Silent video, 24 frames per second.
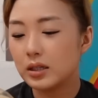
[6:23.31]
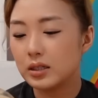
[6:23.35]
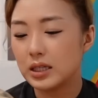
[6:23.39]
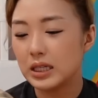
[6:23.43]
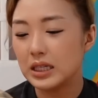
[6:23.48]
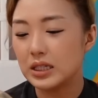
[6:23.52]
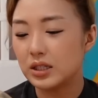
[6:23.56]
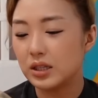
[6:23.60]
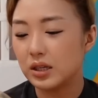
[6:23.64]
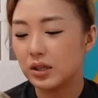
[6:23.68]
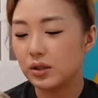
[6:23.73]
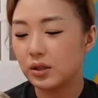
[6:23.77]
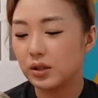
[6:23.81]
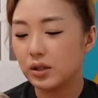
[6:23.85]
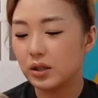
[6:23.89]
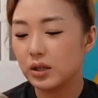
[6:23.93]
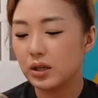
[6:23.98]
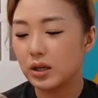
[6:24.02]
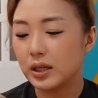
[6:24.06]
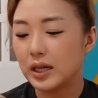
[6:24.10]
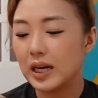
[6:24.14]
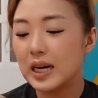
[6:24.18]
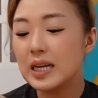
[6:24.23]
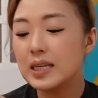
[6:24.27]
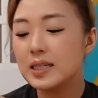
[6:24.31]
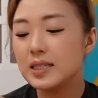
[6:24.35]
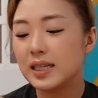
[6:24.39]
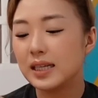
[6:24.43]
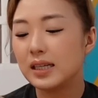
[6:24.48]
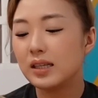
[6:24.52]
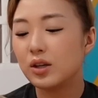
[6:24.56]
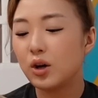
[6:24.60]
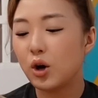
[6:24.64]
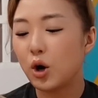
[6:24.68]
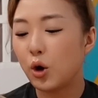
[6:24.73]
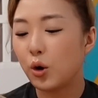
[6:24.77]
It's a
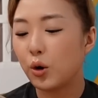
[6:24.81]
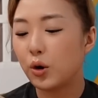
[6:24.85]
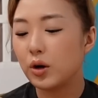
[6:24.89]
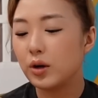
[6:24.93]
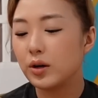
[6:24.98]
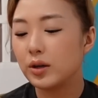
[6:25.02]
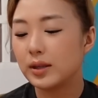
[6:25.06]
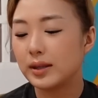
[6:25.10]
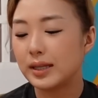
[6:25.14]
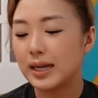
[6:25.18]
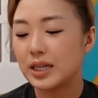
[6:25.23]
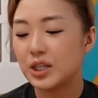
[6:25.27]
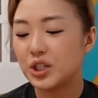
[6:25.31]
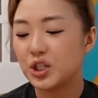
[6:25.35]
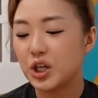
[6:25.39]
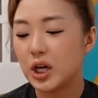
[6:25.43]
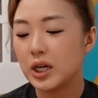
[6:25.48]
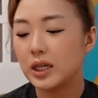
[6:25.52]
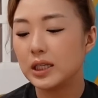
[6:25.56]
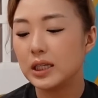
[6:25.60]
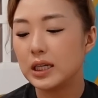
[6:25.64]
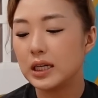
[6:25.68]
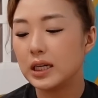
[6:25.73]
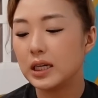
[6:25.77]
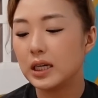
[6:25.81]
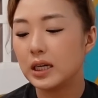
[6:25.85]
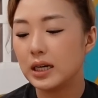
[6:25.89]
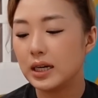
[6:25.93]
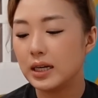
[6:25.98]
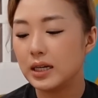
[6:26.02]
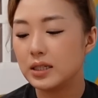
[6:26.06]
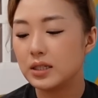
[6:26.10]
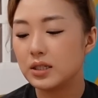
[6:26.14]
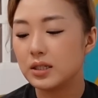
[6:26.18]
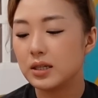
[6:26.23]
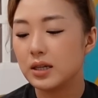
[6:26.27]
cleansing oil that gently
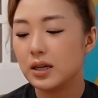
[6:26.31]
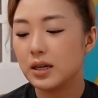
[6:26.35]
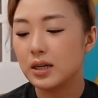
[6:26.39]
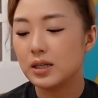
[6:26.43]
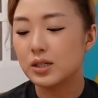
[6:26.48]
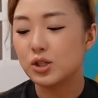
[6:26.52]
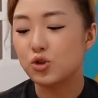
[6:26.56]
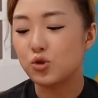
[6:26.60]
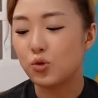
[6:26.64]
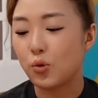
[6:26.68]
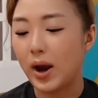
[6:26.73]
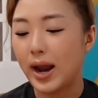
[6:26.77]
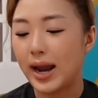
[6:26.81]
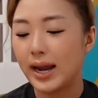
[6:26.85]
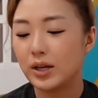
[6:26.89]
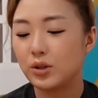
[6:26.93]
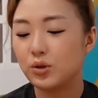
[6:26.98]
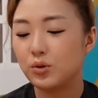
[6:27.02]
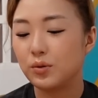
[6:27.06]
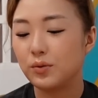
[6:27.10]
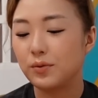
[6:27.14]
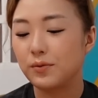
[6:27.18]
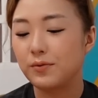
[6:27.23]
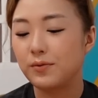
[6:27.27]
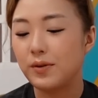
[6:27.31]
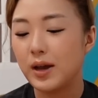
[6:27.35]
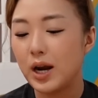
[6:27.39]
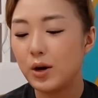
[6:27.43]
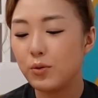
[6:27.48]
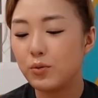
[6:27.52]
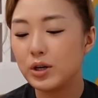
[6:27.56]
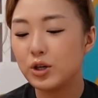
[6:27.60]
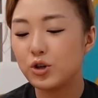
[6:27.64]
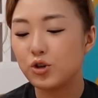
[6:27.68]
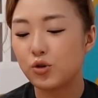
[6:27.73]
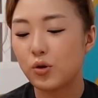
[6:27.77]
cleans dry to
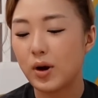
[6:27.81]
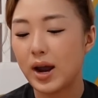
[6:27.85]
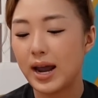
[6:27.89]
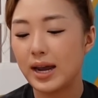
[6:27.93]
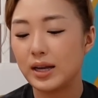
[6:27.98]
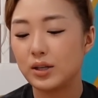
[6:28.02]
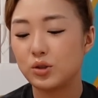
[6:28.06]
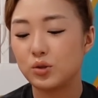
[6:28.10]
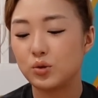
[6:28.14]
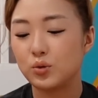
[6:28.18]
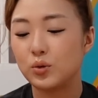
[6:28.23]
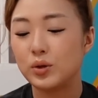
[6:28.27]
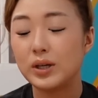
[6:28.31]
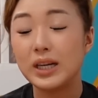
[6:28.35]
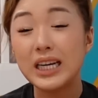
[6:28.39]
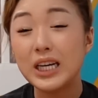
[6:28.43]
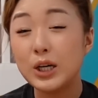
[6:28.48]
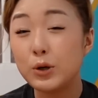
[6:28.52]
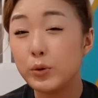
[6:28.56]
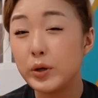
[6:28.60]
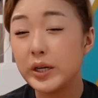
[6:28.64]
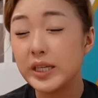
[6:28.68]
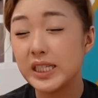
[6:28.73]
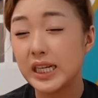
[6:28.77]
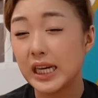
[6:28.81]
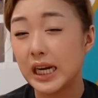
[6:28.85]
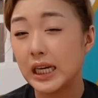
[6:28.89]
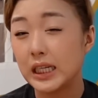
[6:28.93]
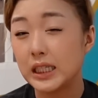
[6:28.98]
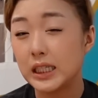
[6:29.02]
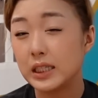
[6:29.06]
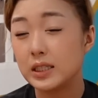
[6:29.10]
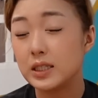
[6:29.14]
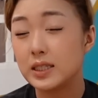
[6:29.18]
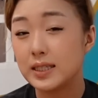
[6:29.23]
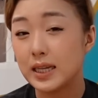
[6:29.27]
very dry to
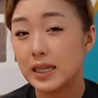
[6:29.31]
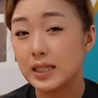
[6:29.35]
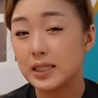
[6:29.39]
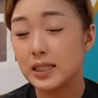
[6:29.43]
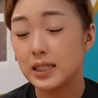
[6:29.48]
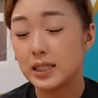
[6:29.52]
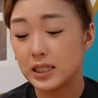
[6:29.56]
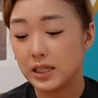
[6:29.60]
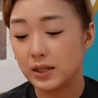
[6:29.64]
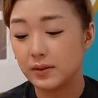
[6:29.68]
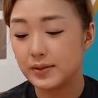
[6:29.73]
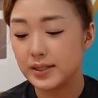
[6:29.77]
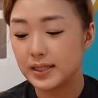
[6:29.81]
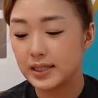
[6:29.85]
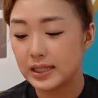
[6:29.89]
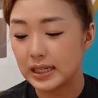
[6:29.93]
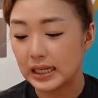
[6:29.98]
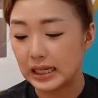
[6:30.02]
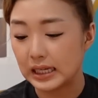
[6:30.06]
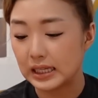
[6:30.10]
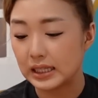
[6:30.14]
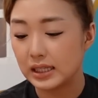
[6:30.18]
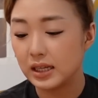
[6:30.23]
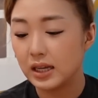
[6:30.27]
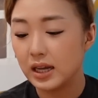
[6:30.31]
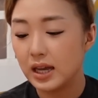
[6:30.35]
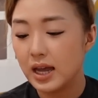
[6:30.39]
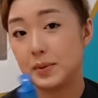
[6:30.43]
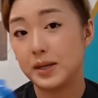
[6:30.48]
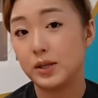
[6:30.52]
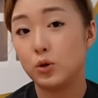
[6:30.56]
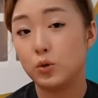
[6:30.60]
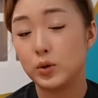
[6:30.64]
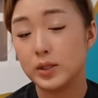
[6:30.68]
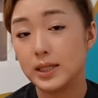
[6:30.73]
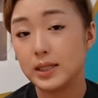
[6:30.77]
irritated sensitive skin. I've
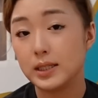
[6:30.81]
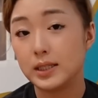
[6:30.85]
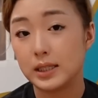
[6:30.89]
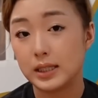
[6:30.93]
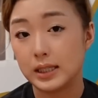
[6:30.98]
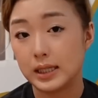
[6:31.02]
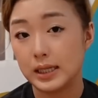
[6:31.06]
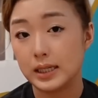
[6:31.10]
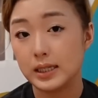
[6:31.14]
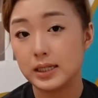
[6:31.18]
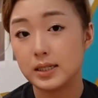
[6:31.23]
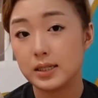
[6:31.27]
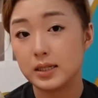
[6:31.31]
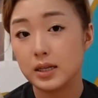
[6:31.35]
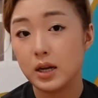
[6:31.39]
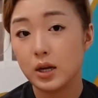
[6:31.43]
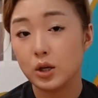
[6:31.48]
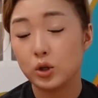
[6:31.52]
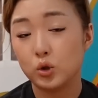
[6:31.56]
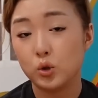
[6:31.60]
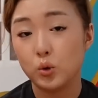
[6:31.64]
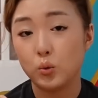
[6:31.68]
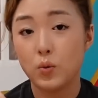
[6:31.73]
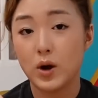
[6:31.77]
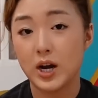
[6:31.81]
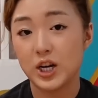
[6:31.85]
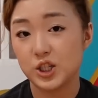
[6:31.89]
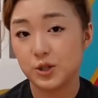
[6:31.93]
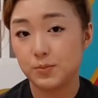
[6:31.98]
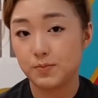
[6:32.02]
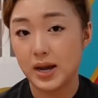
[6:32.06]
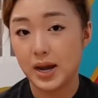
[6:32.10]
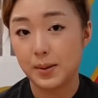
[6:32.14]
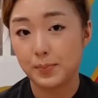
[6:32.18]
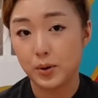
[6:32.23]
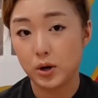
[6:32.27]
been using this to
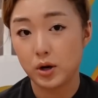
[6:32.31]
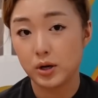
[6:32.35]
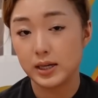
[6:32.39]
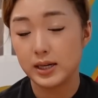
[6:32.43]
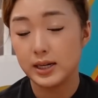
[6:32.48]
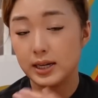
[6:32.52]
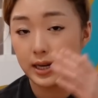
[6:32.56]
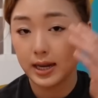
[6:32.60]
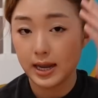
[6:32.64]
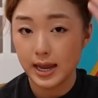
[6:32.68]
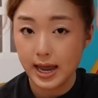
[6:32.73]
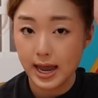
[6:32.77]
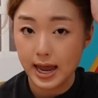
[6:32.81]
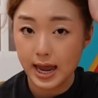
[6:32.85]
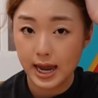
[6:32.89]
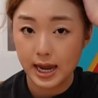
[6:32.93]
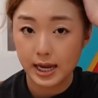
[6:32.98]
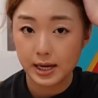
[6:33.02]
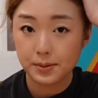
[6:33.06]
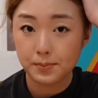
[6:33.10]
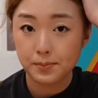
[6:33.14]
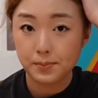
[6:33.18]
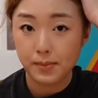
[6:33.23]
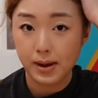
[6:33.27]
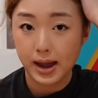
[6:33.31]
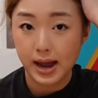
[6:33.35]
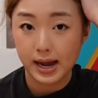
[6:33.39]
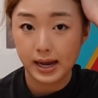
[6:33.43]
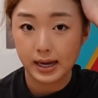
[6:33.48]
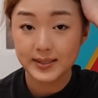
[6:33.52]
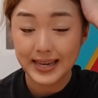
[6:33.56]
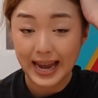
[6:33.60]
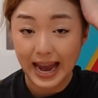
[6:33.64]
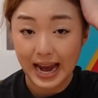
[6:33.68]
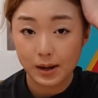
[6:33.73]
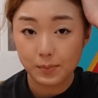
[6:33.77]
wash my body and my
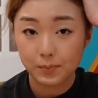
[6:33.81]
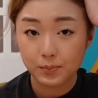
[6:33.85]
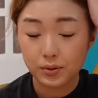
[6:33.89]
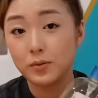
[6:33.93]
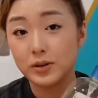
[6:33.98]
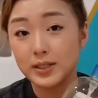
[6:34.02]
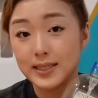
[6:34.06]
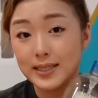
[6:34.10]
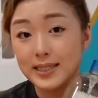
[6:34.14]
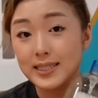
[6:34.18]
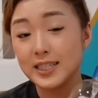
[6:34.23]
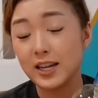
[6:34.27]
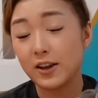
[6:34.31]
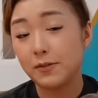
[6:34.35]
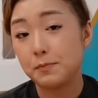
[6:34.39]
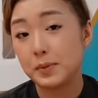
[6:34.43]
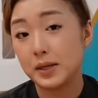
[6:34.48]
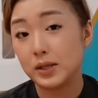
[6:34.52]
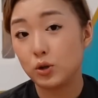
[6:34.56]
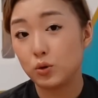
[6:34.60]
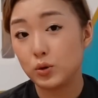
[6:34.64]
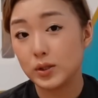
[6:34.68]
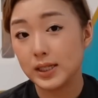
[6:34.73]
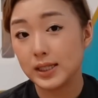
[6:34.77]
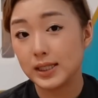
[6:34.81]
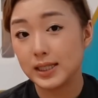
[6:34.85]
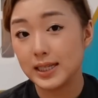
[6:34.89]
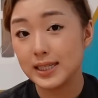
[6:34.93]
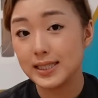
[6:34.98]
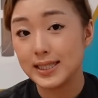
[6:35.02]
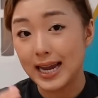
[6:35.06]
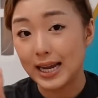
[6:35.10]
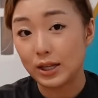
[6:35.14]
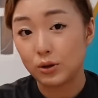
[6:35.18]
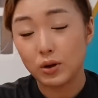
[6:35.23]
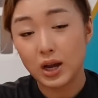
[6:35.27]
scalp. Since I've been using
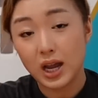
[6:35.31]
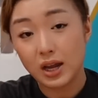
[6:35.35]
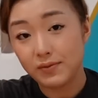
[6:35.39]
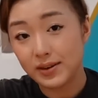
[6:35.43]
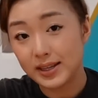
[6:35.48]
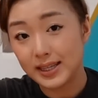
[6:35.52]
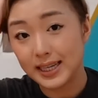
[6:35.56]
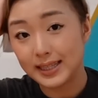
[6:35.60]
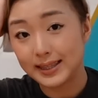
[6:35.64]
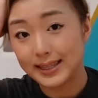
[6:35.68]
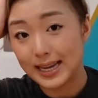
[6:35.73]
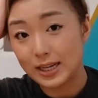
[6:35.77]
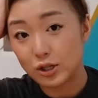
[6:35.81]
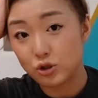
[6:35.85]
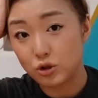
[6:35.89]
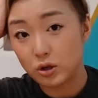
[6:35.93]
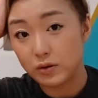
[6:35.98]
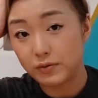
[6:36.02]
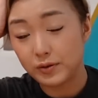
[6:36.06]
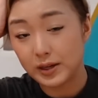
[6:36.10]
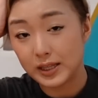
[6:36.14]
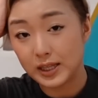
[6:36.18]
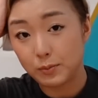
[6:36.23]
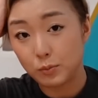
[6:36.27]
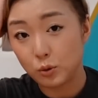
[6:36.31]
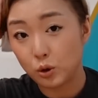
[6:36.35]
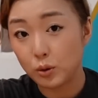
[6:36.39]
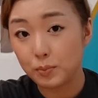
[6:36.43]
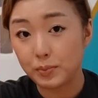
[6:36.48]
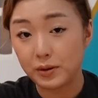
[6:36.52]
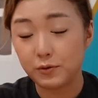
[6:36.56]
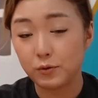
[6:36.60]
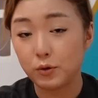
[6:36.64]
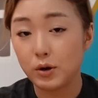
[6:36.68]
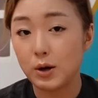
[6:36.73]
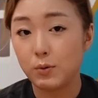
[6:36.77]
this, I don't have any dandruff anymore.
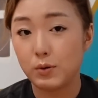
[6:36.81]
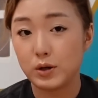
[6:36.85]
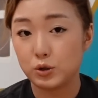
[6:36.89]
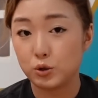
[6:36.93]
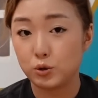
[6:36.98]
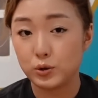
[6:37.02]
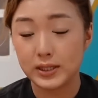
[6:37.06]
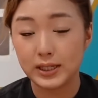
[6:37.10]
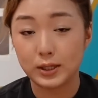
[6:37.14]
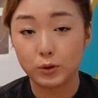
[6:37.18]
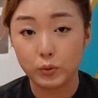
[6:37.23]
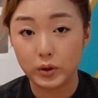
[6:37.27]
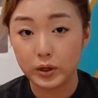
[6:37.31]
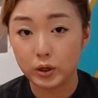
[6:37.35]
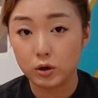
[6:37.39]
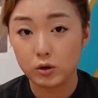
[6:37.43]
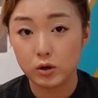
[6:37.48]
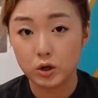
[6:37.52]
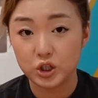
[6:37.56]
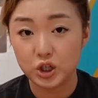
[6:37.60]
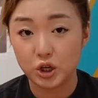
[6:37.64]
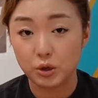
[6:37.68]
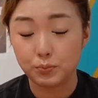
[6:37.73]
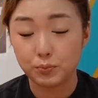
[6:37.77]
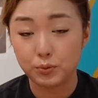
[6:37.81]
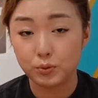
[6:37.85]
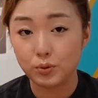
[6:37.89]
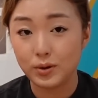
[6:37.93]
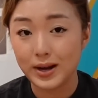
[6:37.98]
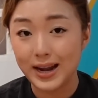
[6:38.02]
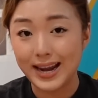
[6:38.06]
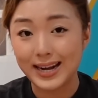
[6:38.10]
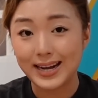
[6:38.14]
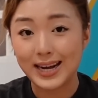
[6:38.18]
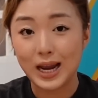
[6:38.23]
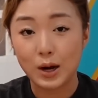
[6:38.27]
Before I was using regular shampoo
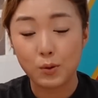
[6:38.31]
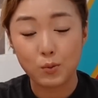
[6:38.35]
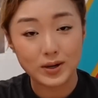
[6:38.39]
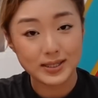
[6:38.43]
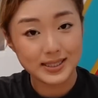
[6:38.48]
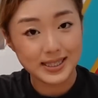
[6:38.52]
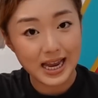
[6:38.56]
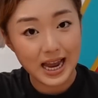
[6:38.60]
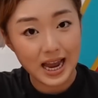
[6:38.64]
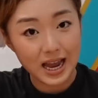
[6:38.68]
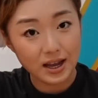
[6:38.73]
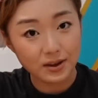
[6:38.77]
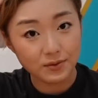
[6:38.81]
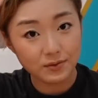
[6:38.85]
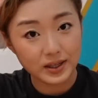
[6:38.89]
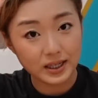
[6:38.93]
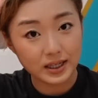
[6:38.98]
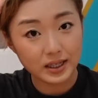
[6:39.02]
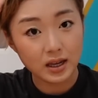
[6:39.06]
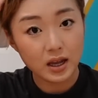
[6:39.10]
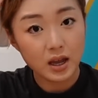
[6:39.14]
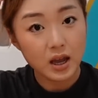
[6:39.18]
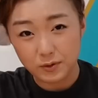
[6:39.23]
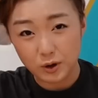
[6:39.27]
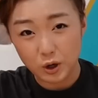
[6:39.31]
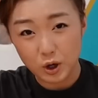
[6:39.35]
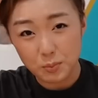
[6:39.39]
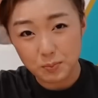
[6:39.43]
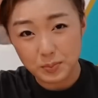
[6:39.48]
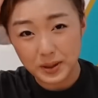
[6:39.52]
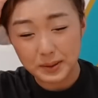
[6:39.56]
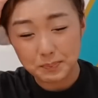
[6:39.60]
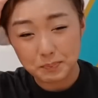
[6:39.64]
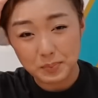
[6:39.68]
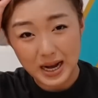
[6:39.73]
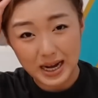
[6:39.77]
and I was having very
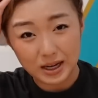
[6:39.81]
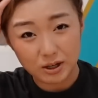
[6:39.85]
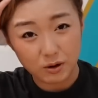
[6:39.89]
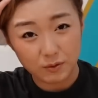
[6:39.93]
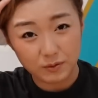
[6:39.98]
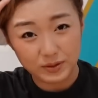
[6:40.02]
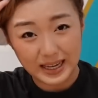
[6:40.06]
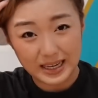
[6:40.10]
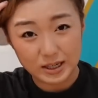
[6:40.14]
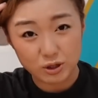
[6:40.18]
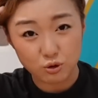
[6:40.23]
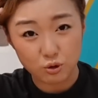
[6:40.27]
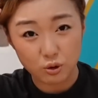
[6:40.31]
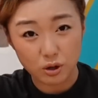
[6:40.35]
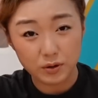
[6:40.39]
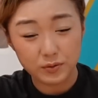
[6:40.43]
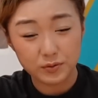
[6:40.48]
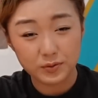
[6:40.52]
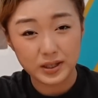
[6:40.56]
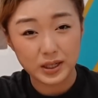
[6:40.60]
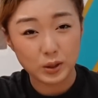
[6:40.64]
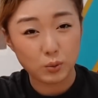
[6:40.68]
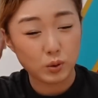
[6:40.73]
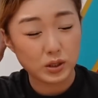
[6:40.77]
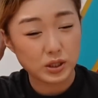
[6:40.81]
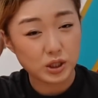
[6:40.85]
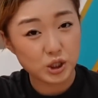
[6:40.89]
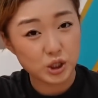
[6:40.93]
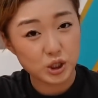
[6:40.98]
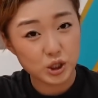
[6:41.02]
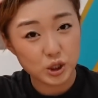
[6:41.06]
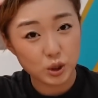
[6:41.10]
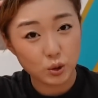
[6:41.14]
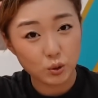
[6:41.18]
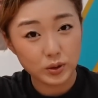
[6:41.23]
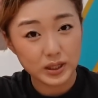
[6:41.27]
big plaque of dandruff. It was
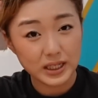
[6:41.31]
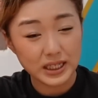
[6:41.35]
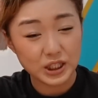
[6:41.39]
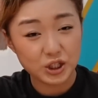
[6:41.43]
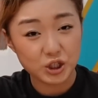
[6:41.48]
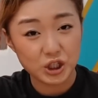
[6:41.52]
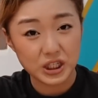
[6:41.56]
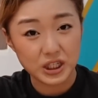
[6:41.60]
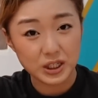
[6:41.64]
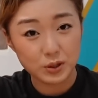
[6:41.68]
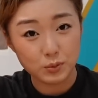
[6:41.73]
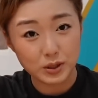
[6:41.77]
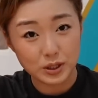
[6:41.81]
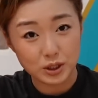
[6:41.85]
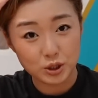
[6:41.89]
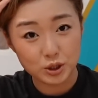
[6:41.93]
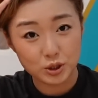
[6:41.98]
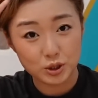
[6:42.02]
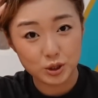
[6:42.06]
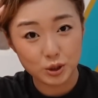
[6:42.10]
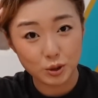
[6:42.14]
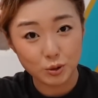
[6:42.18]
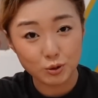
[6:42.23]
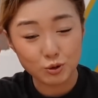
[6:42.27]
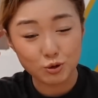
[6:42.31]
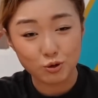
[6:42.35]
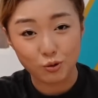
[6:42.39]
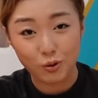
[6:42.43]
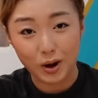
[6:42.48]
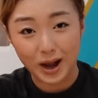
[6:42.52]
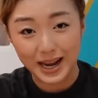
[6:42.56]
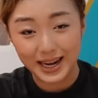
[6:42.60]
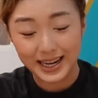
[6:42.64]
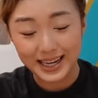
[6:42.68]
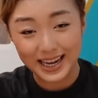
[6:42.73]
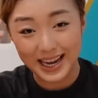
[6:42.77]
so itchy, it was so
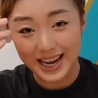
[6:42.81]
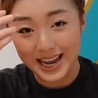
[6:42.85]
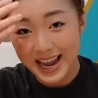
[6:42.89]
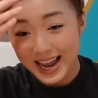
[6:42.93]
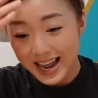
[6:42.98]
dry.